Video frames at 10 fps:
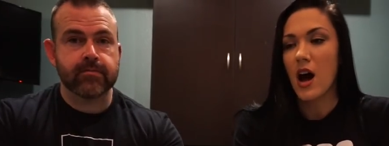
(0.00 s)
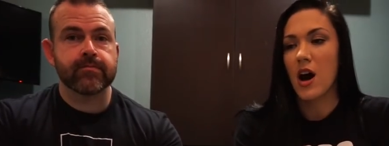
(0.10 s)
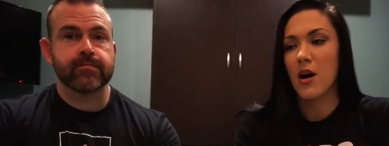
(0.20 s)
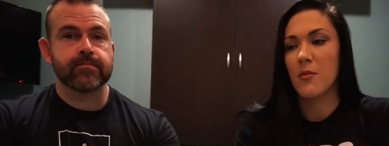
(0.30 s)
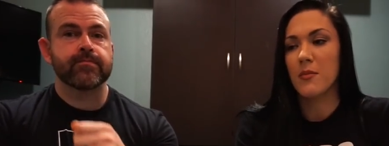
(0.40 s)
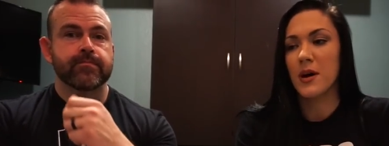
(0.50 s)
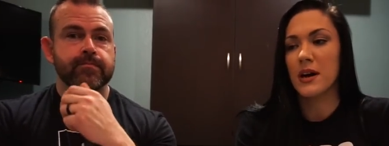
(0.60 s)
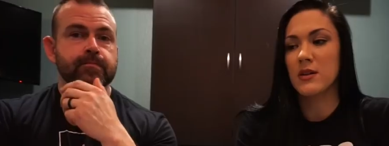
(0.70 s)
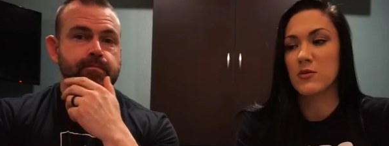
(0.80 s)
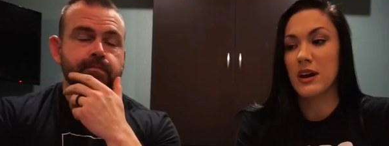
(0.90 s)
Speaker 1: Um,
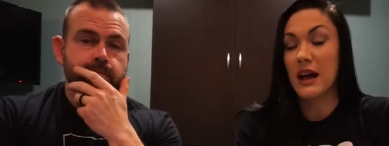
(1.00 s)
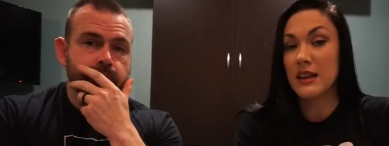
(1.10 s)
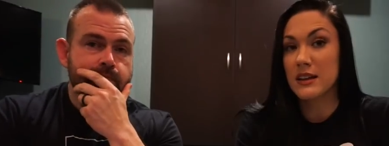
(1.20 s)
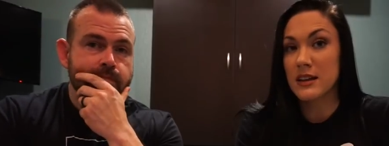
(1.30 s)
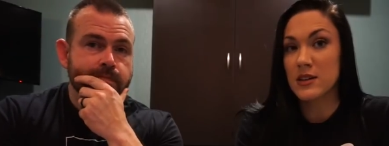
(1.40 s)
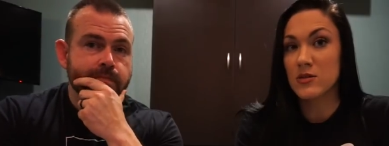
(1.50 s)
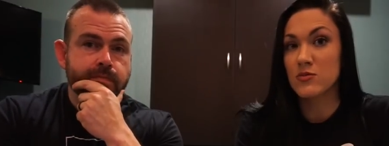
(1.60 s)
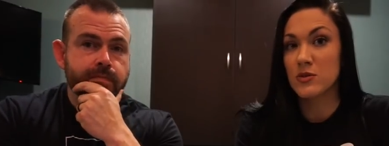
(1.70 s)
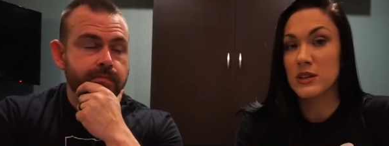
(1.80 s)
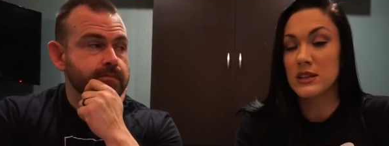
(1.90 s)
but in reality, you
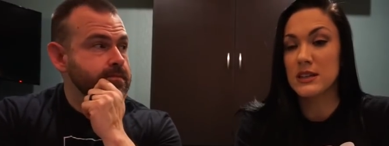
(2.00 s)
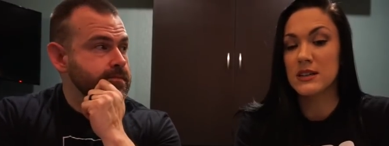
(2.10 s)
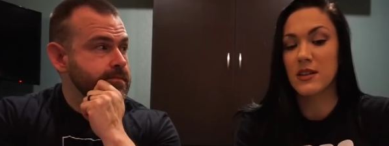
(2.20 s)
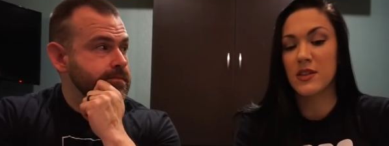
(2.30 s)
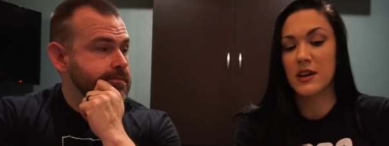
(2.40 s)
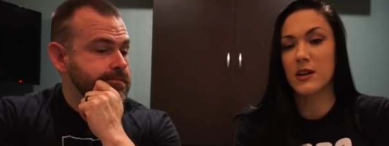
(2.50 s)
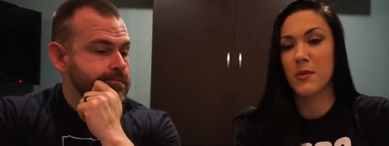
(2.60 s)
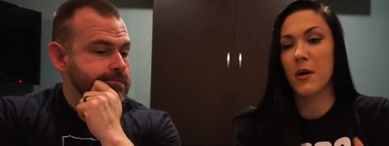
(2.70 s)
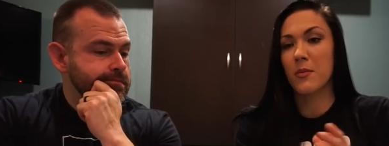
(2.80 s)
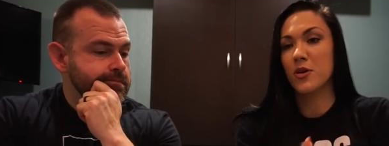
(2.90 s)
really need to think
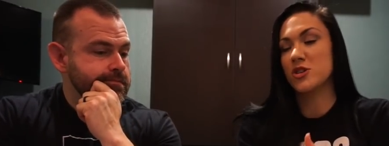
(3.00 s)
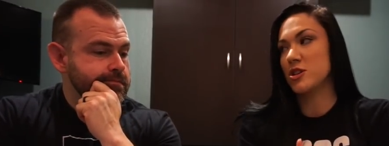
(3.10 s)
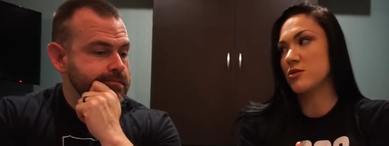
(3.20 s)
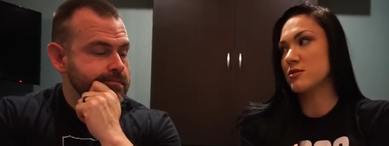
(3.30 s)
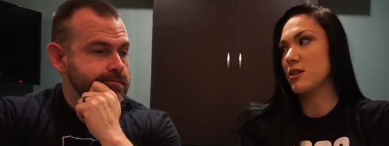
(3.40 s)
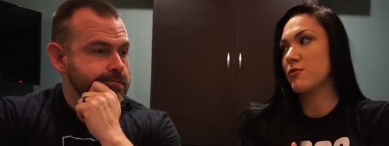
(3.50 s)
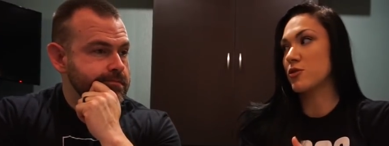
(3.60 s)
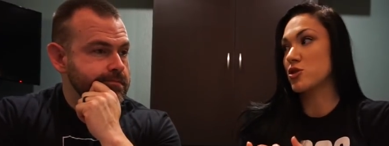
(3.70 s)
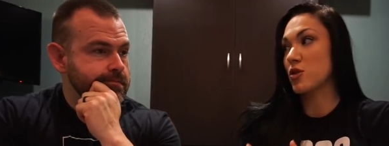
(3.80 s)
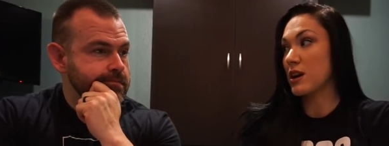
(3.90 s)
about pushing yourself for
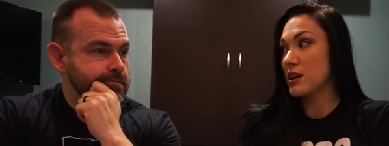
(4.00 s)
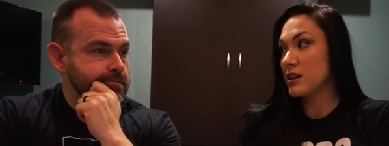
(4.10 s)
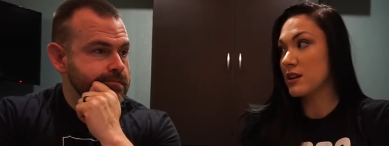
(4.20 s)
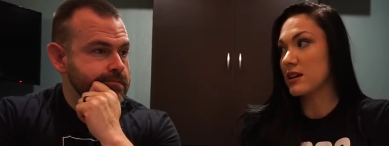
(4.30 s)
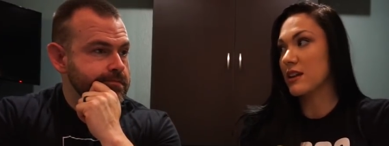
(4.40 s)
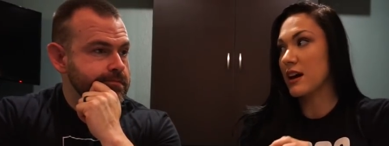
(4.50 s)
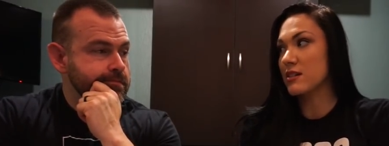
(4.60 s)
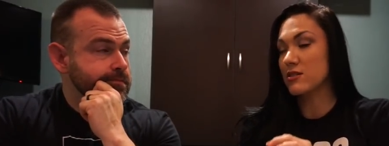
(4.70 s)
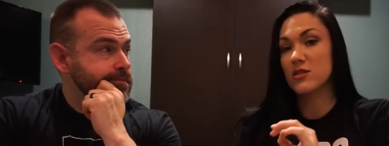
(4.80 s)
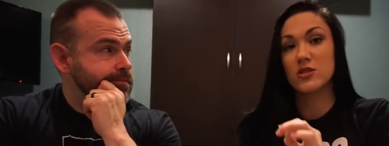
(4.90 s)
training. Like that
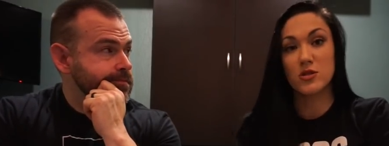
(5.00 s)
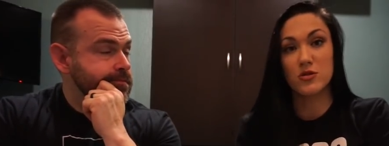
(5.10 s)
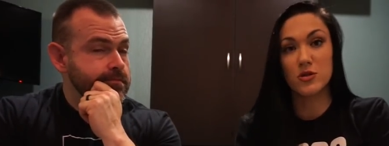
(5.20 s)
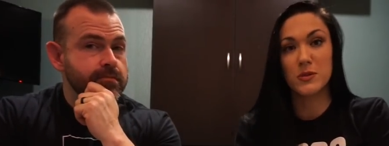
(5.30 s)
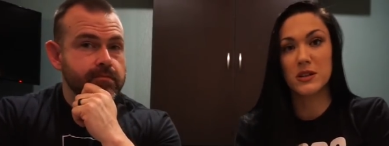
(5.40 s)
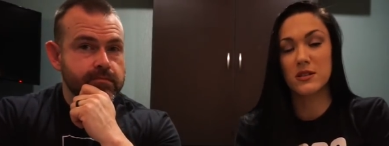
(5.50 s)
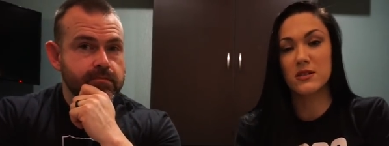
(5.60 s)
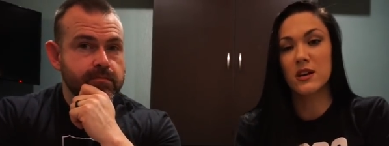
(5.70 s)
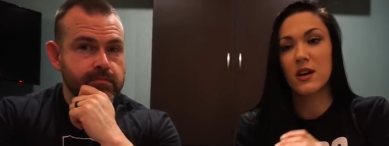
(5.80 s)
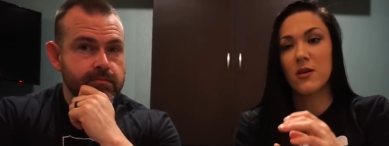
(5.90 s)
is huge
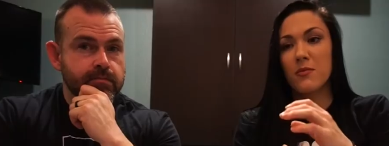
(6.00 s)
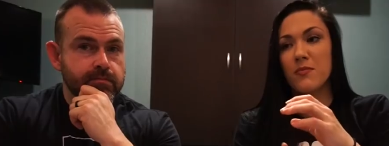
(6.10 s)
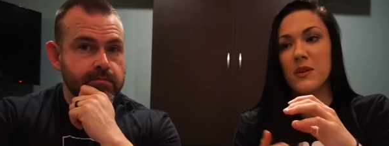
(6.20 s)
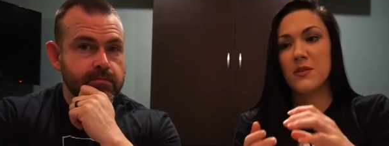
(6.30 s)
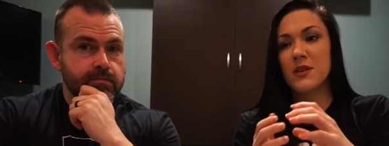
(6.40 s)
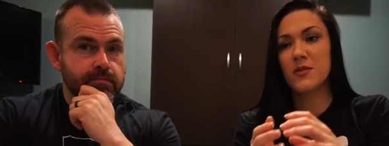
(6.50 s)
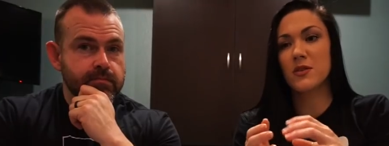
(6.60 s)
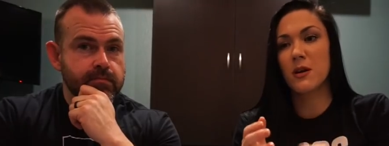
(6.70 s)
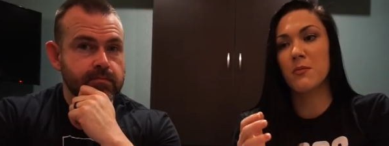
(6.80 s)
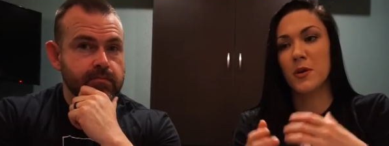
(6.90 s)
because even if
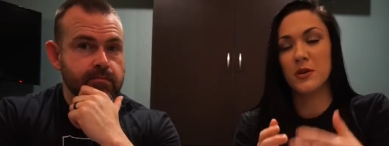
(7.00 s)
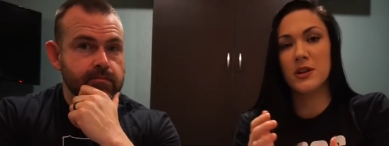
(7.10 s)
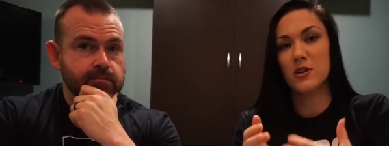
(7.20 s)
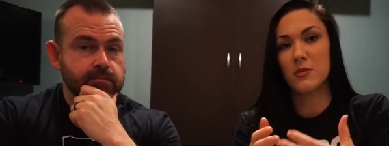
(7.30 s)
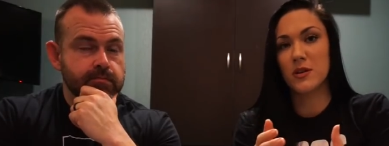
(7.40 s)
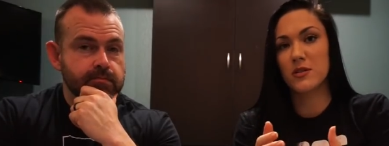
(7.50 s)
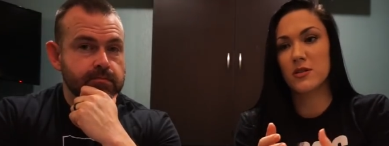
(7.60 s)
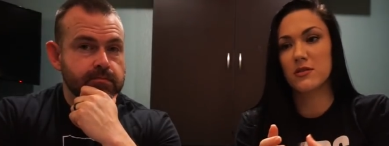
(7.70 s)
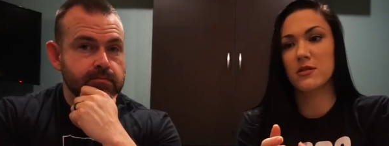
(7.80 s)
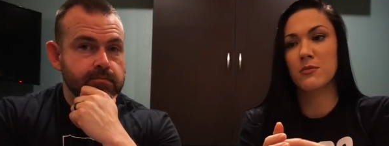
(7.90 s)
you're not building new muscle,
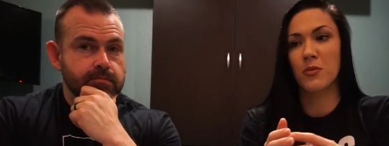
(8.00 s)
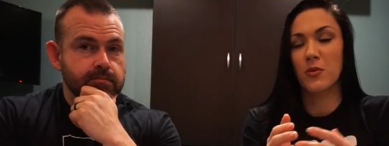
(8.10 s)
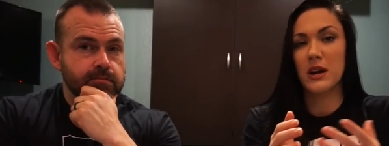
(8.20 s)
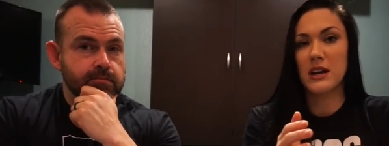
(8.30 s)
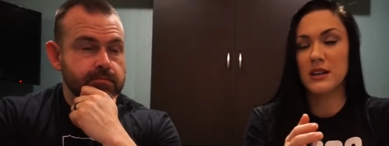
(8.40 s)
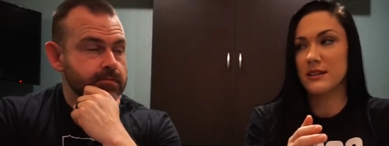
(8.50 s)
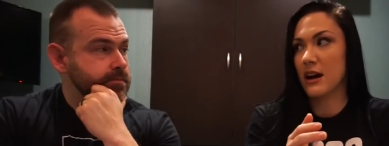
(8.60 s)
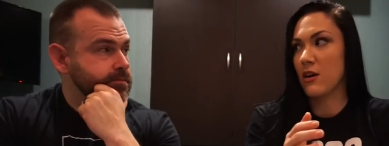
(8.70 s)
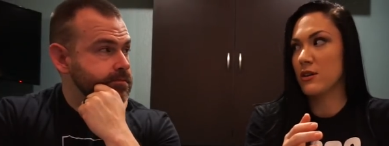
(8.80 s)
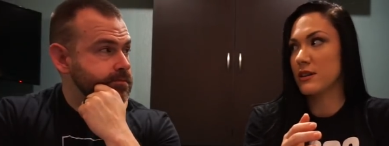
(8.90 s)
you're still breaking it
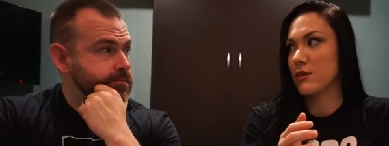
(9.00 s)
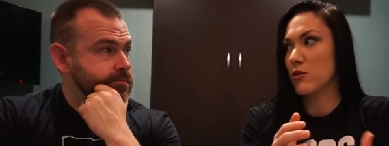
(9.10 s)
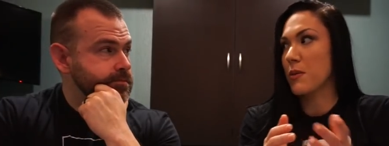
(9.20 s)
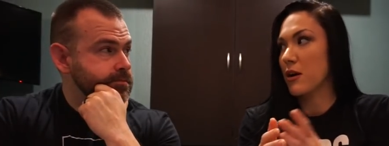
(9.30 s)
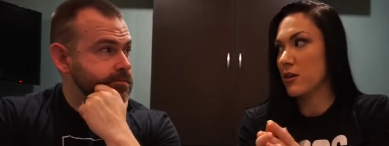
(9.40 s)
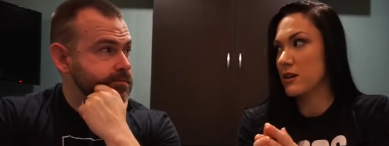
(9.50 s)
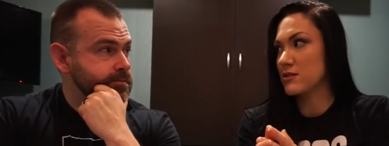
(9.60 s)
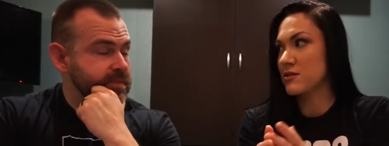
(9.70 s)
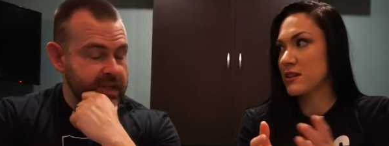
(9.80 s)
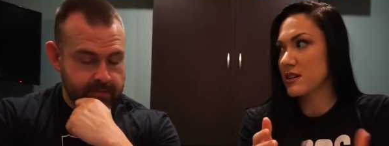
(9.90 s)
down and like repairing
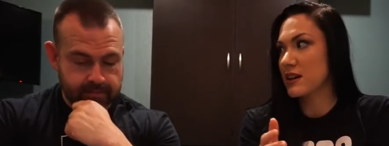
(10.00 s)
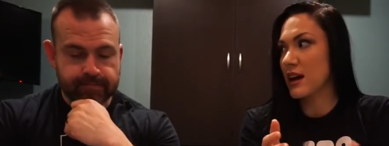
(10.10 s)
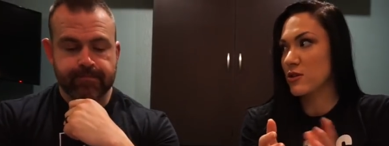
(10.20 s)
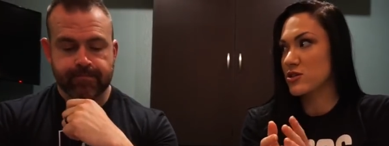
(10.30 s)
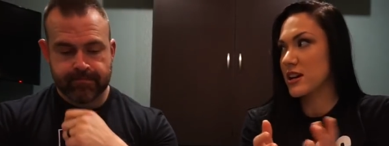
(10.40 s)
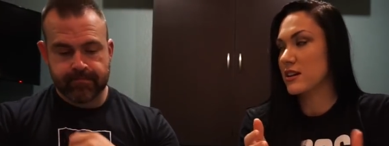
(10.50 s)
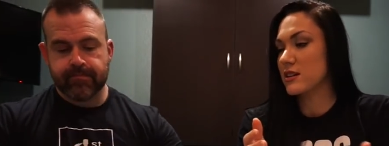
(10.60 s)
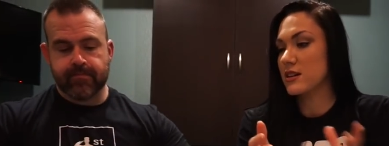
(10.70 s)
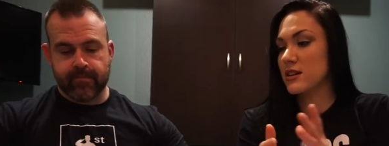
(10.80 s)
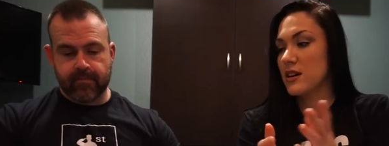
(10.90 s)
it. So that's yep. like
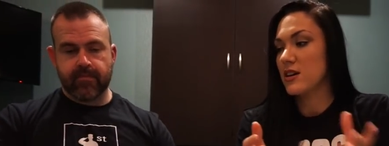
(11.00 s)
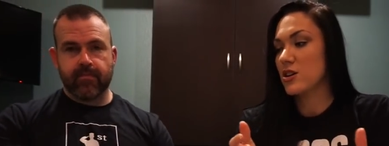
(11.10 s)
energetically